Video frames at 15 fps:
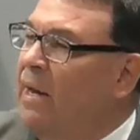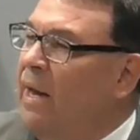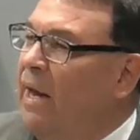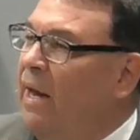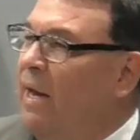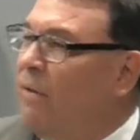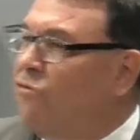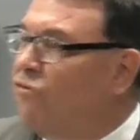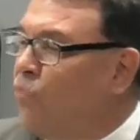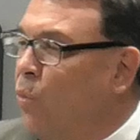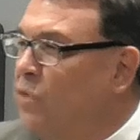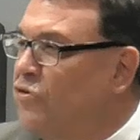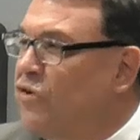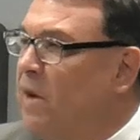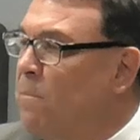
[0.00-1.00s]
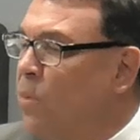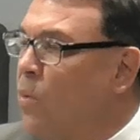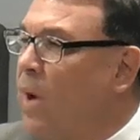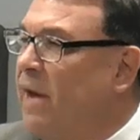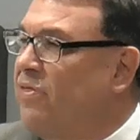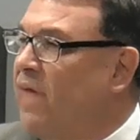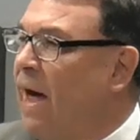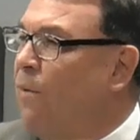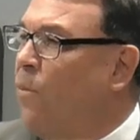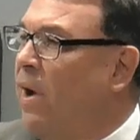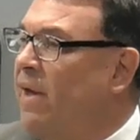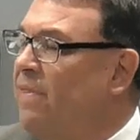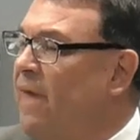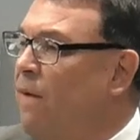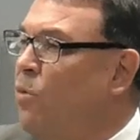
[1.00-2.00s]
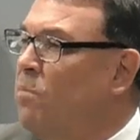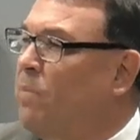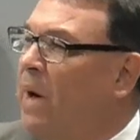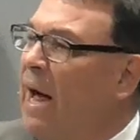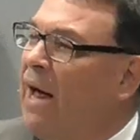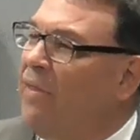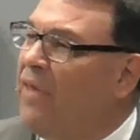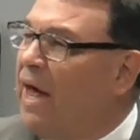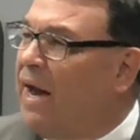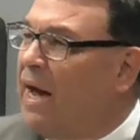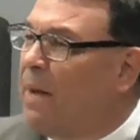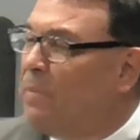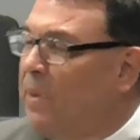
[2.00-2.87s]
and it would separate that way and they would pile that up.